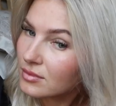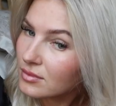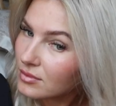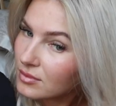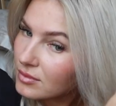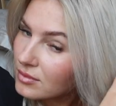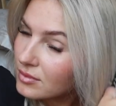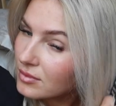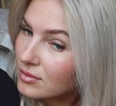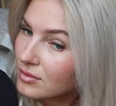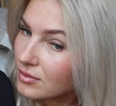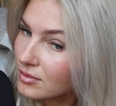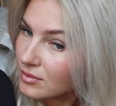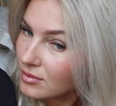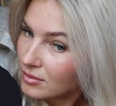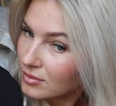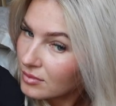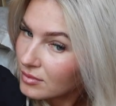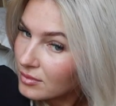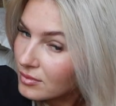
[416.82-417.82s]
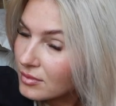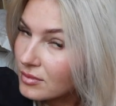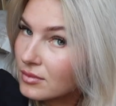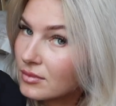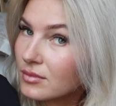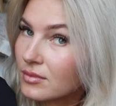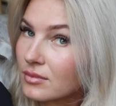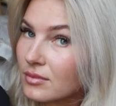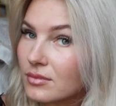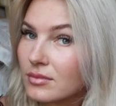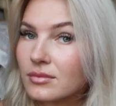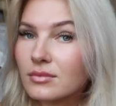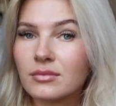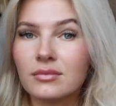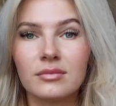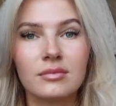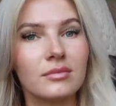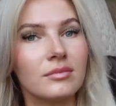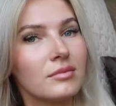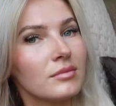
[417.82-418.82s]

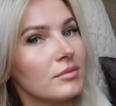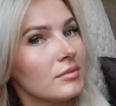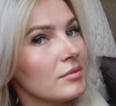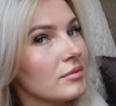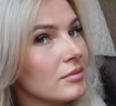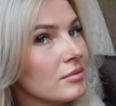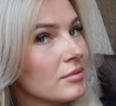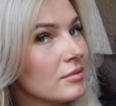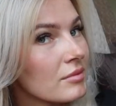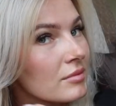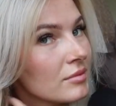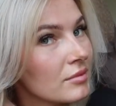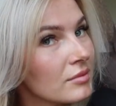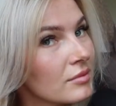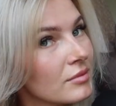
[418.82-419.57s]
Nobody speaks.